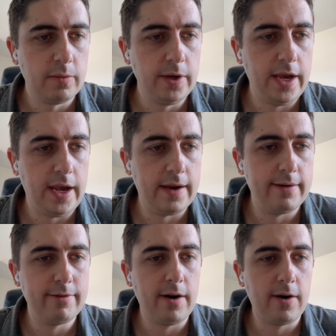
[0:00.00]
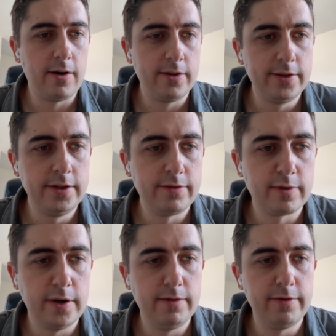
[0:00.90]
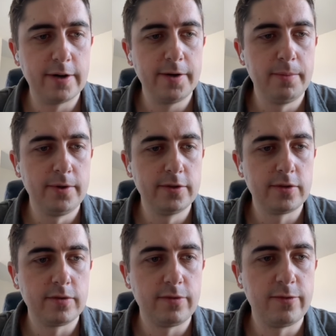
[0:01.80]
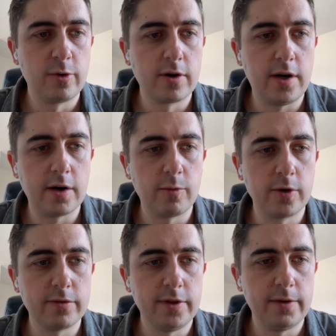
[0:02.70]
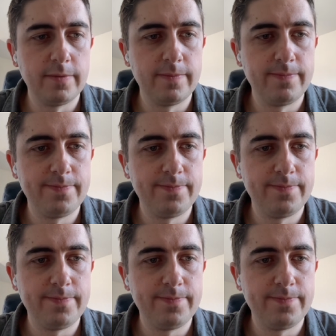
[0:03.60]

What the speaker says: we have all the different variables for our workflow.